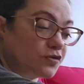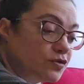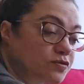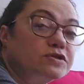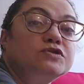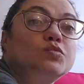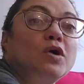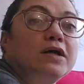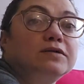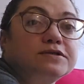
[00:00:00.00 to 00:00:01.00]
those as
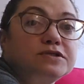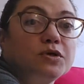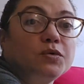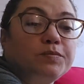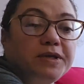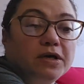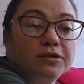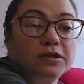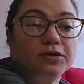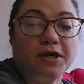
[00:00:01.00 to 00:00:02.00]
well. So be on
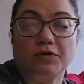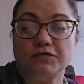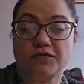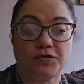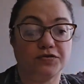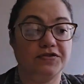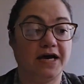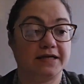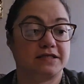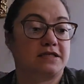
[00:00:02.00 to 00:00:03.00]
the lookout for
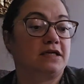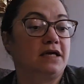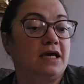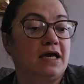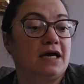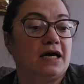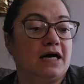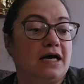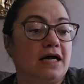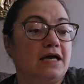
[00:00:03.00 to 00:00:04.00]
that.
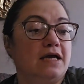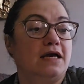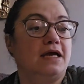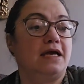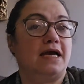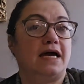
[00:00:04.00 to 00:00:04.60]
I